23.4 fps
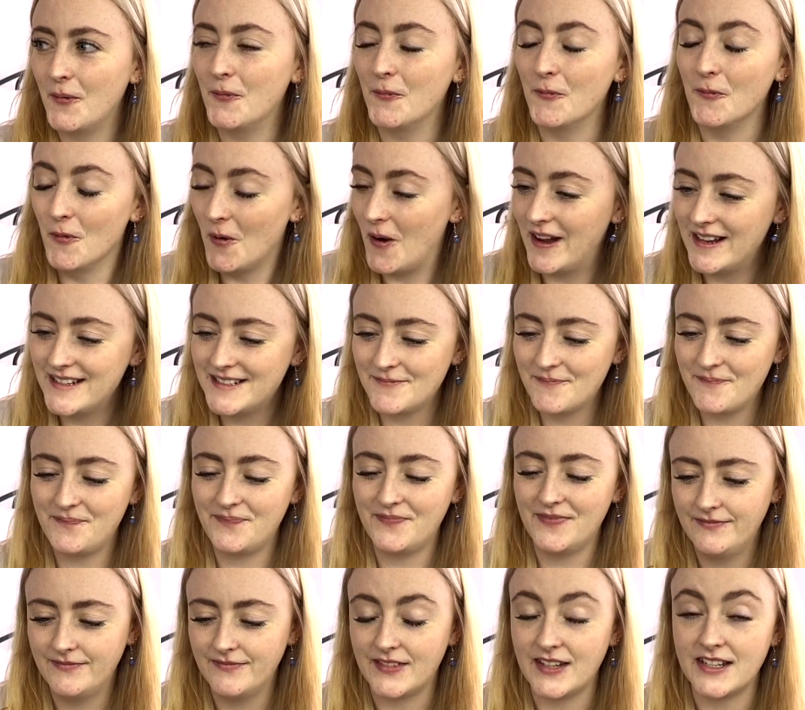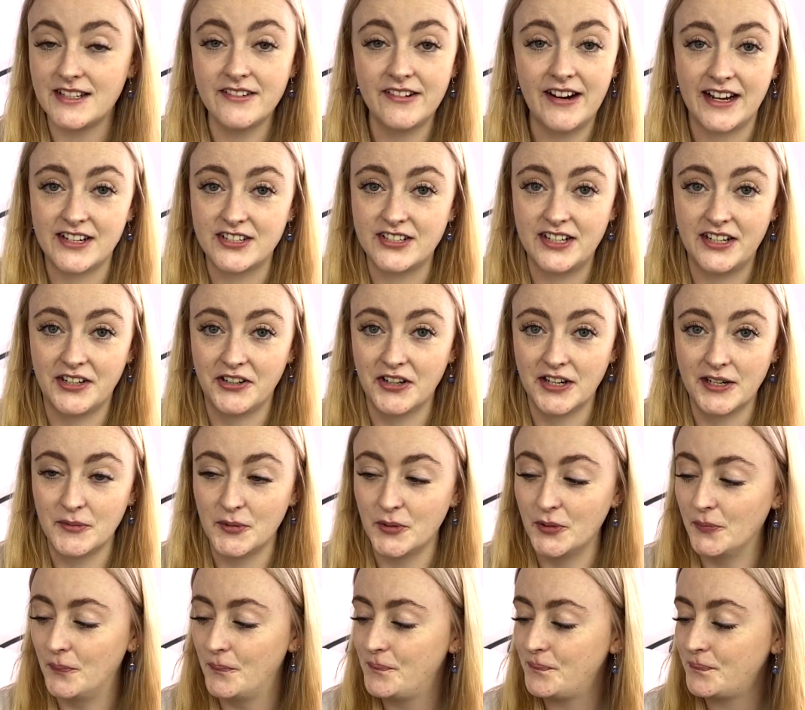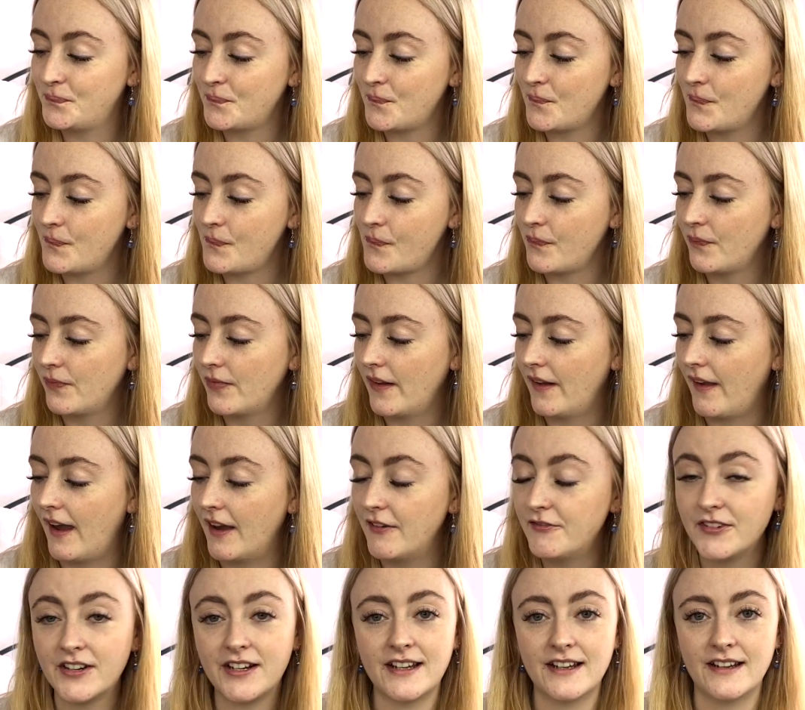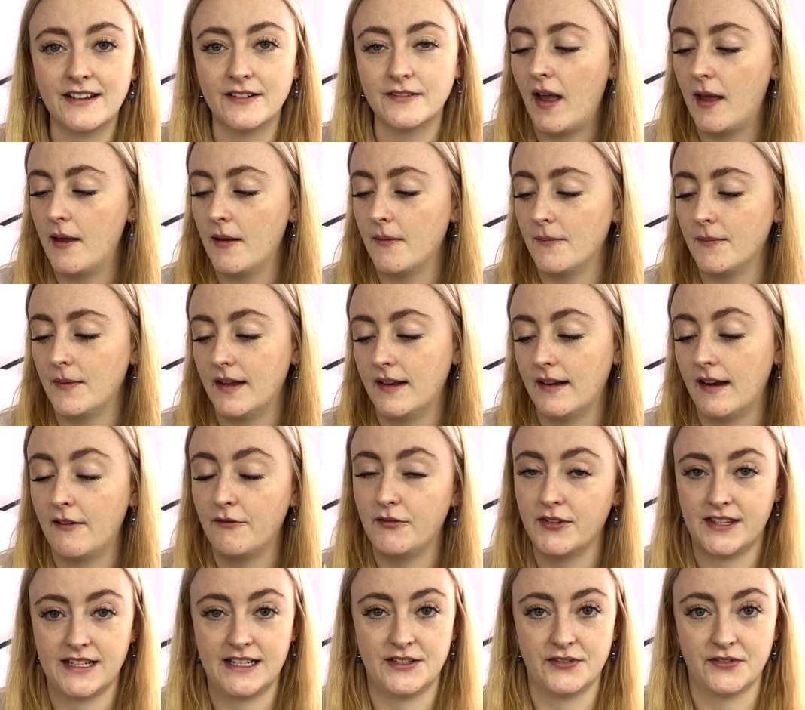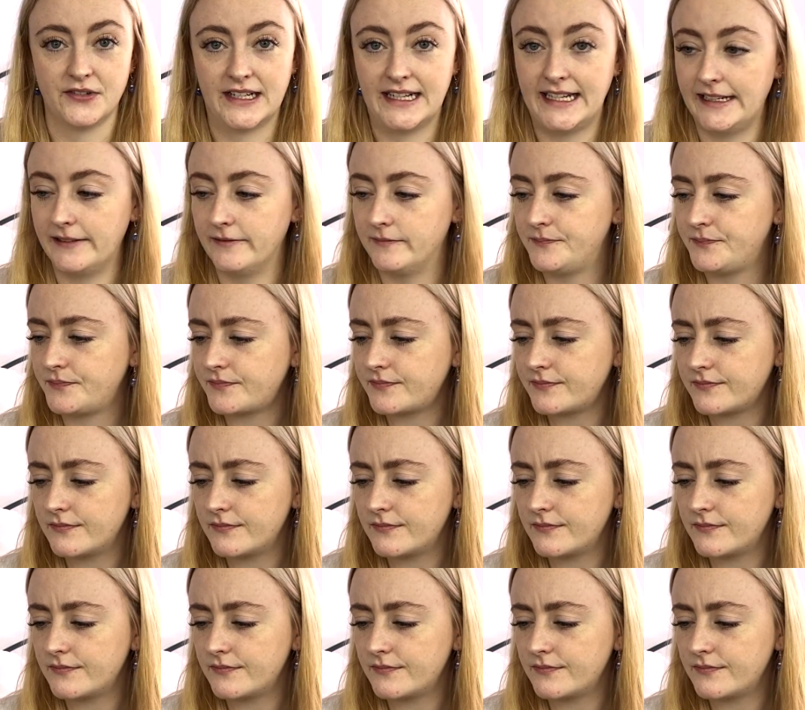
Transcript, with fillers: What? These are actually incredible. I freaking am in love with these already.